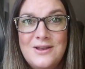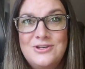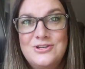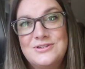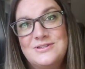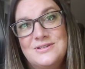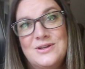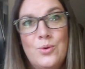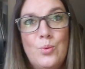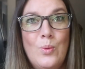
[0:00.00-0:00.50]

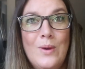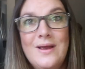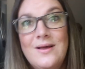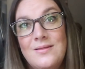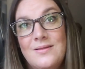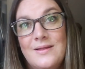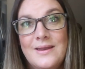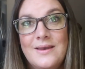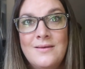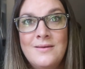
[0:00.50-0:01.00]
just a
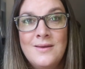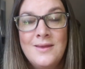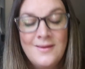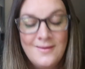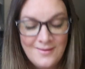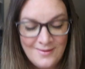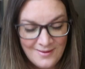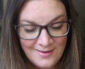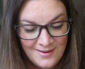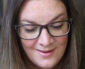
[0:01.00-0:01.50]
wiggling,
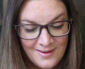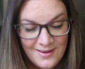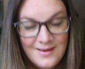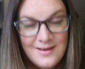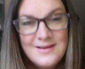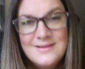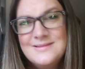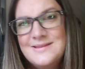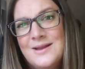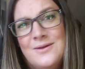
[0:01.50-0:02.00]

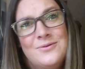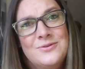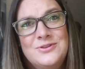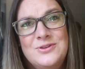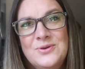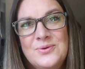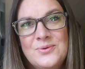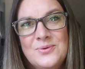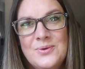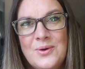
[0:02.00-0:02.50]
because they don't
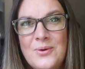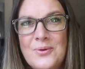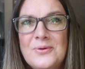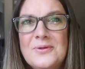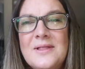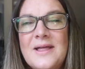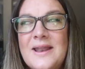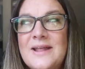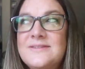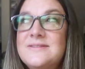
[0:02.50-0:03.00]
do a
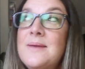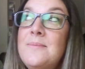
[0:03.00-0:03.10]
whole lot else.